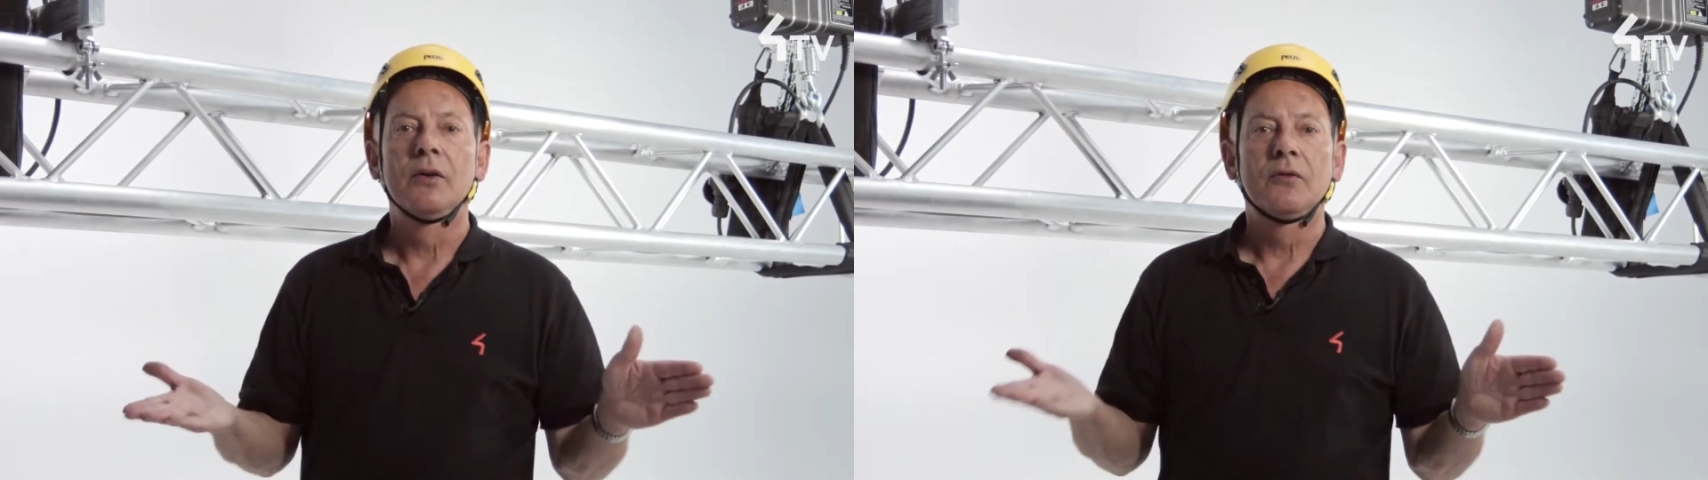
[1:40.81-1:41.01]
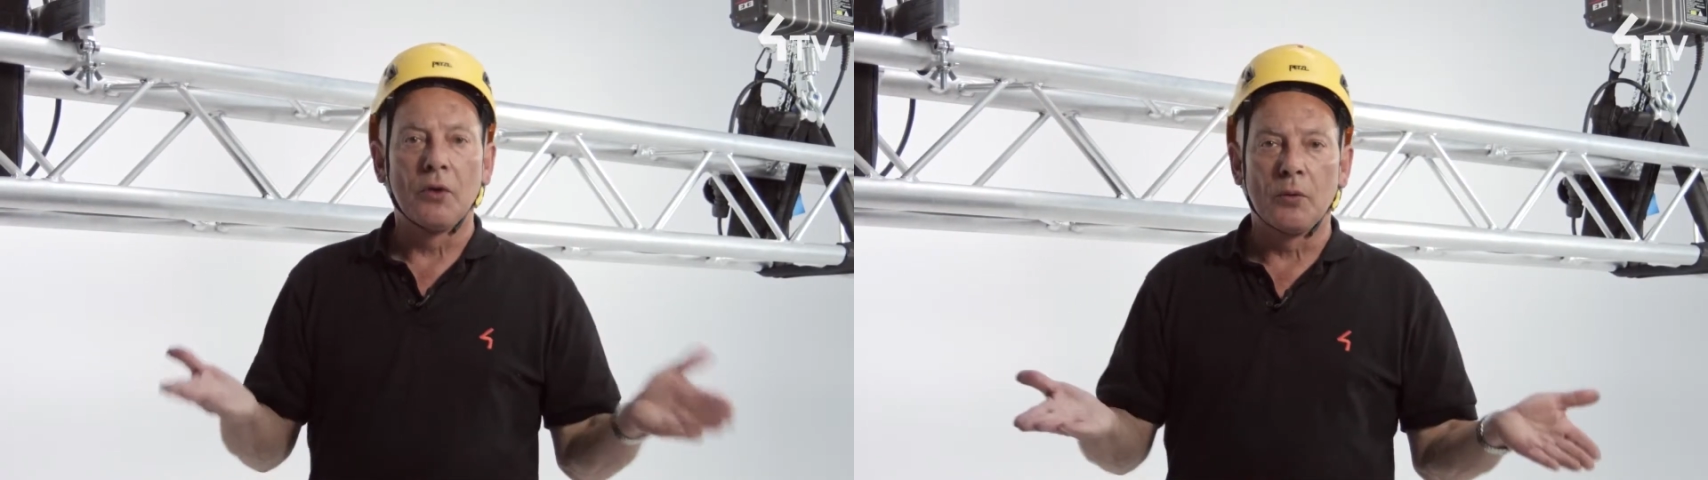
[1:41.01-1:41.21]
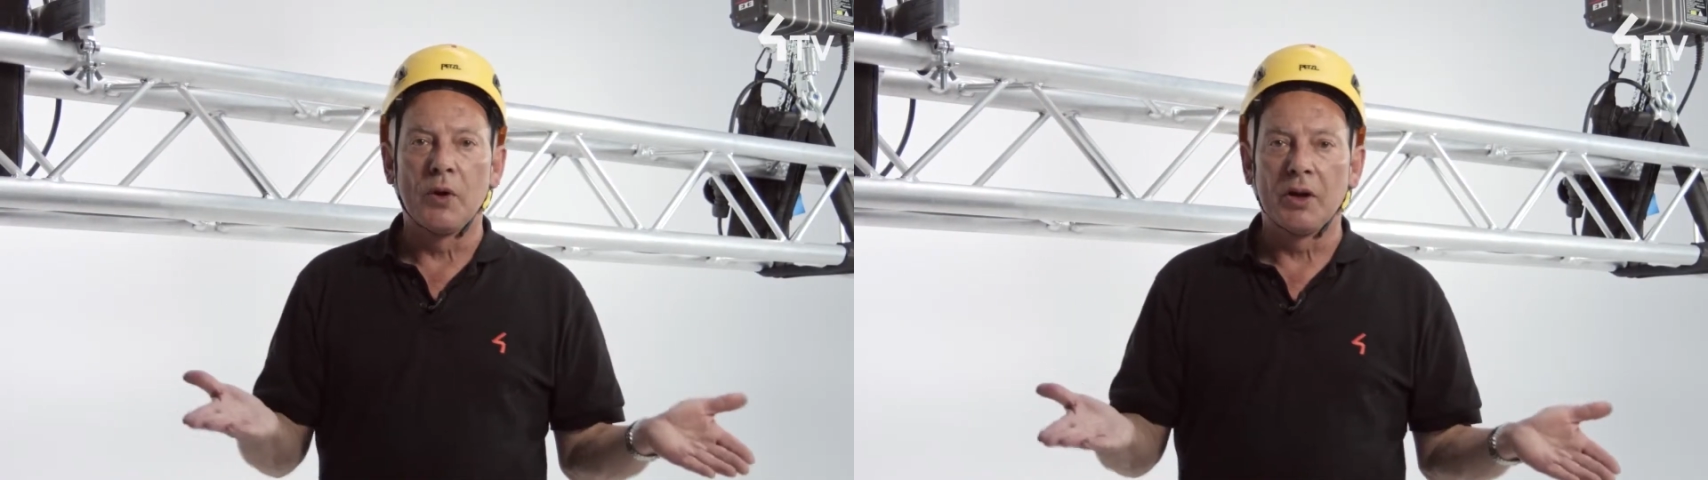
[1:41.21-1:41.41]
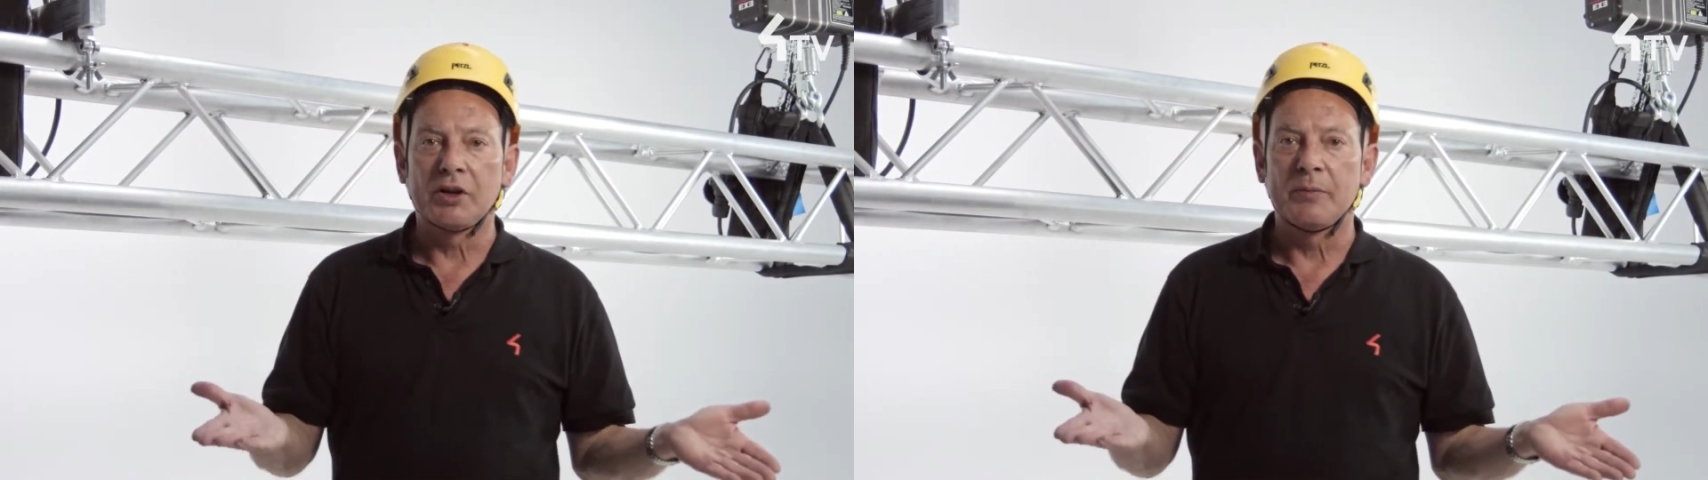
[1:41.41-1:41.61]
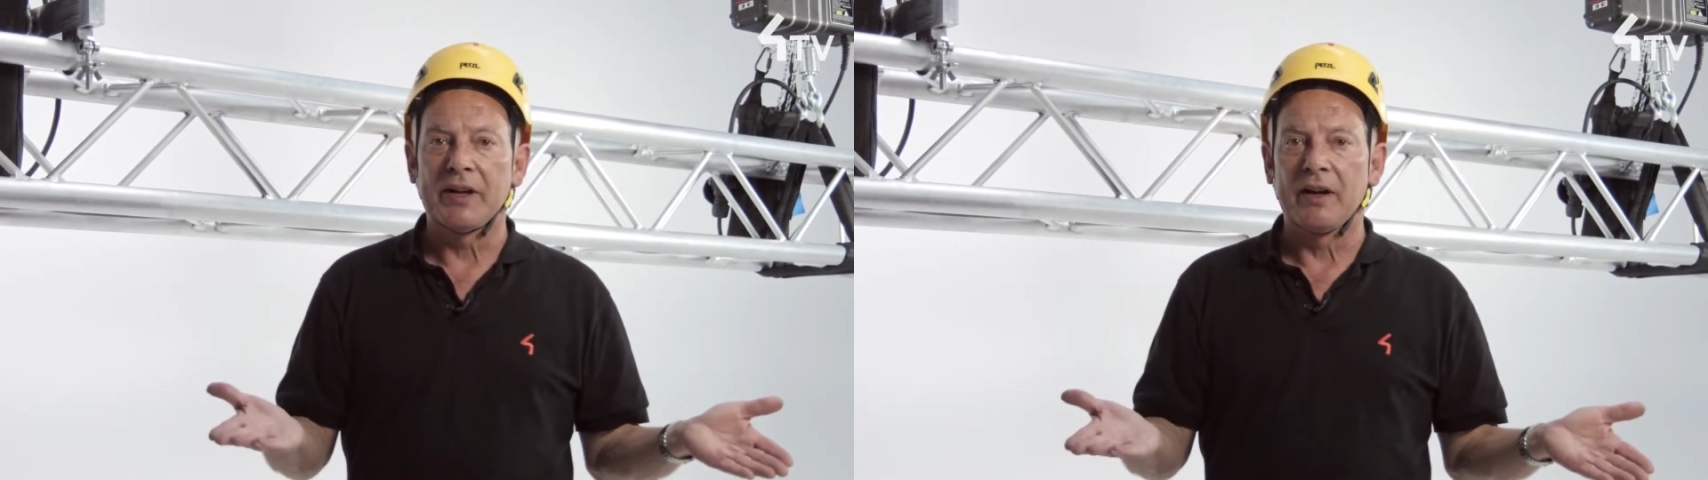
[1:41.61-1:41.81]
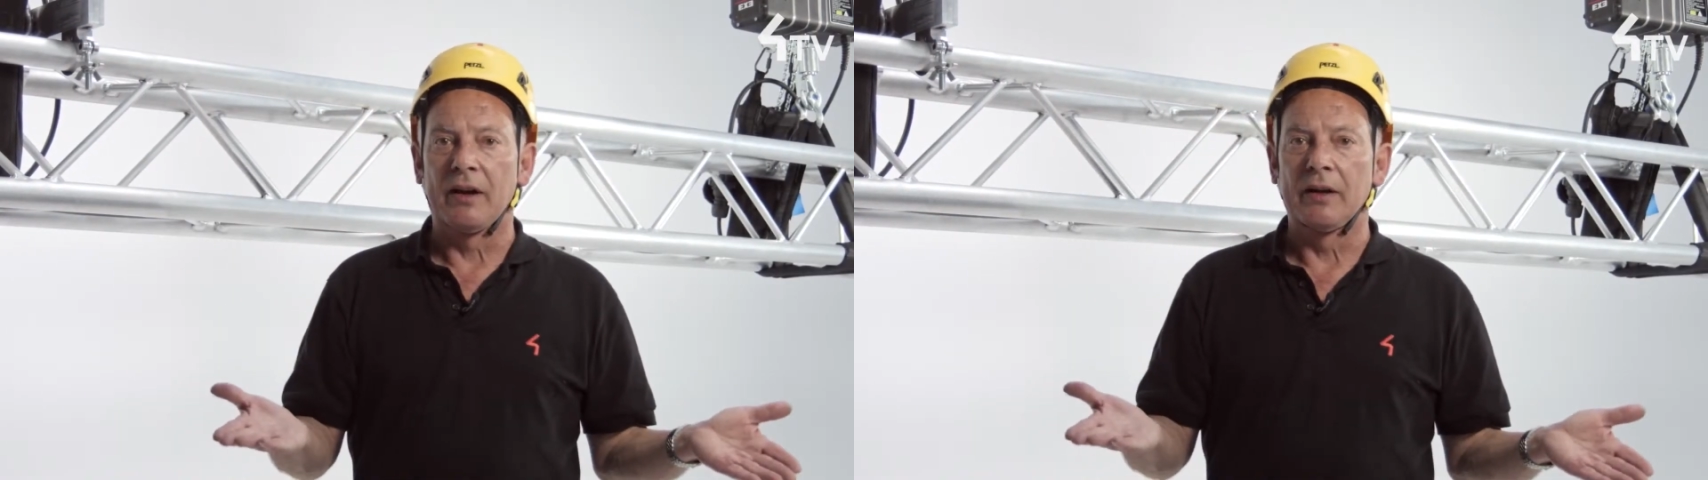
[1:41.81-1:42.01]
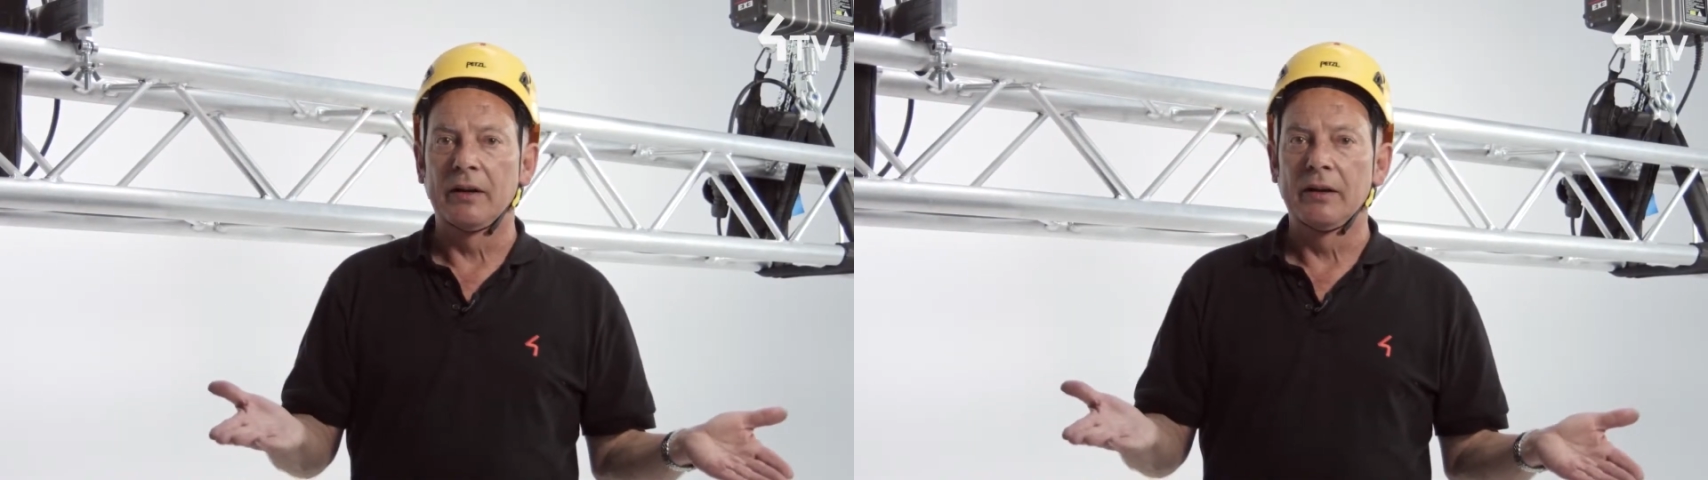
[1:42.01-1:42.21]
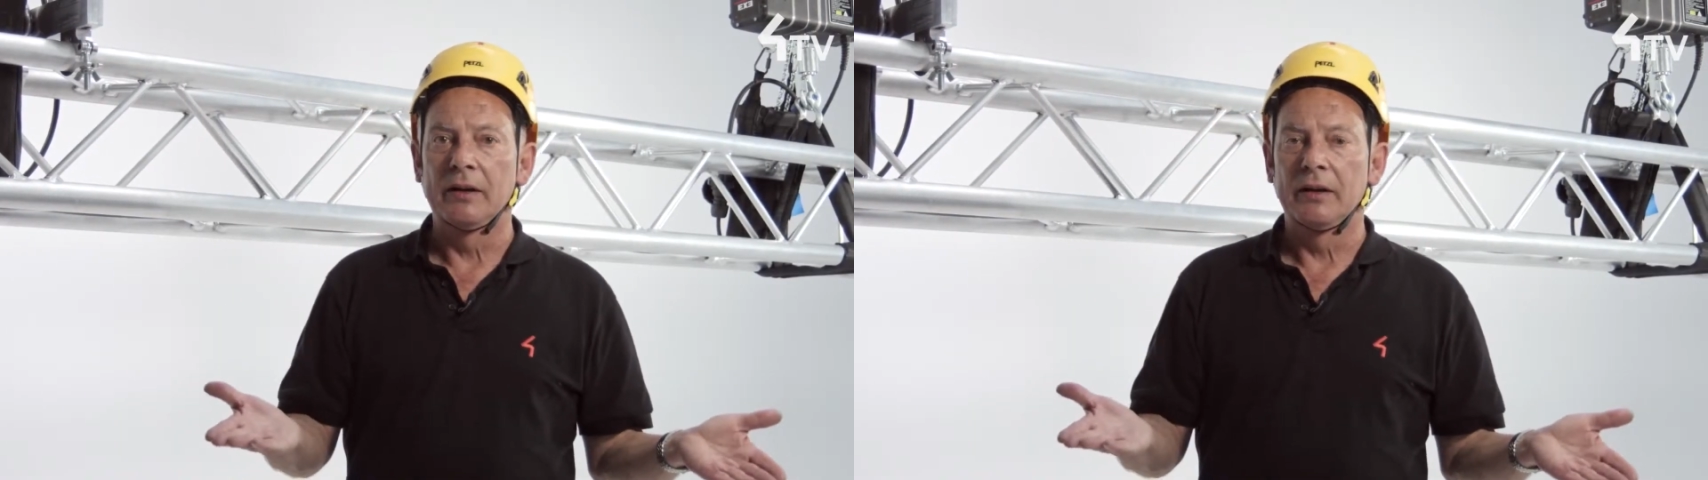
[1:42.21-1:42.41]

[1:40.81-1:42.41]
for the work to be done,